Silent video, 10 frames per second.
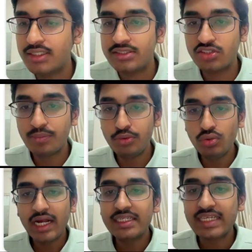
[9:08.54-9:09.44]
So the blue
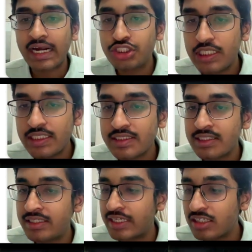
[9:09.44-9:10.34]
line is actually the
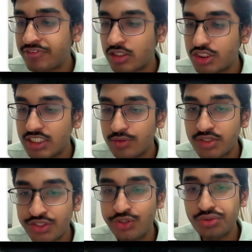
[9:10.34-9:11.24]
synthetic function that was
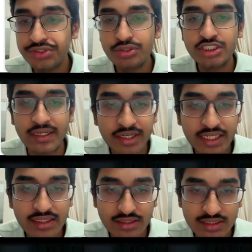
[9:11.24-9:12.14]
used to generate
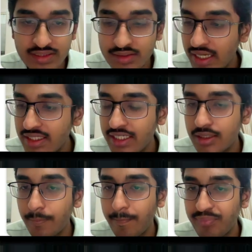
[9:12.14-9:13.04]
this red data,
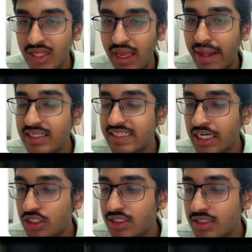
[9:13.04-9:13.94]
and it's
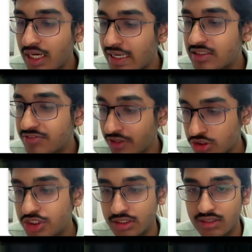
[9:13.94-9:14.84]
actually the correct
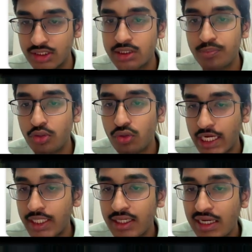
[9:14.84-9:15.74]
function, the blue
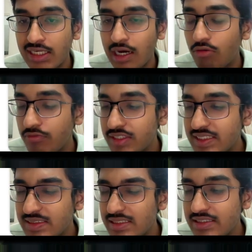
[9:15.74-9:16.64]
line. However, there's
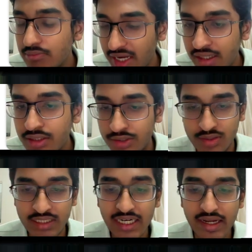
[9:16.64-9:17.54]
still some error.
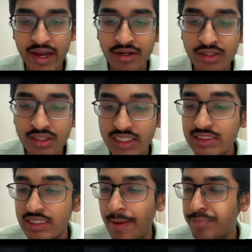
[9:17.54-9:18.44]
That error is
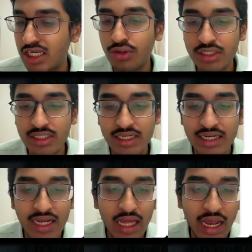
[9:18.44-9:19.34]
epsilon,
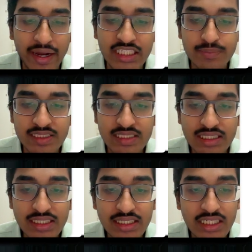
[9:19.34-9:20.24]
and it's
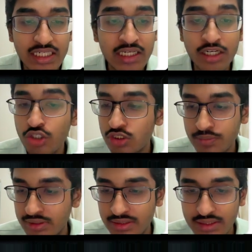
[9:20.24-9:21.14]
basically irreducible.
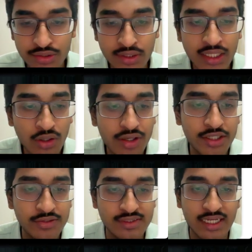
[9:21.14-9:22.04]
You cannot
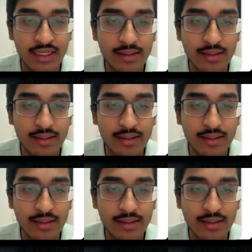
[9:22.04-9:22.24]
reduce that.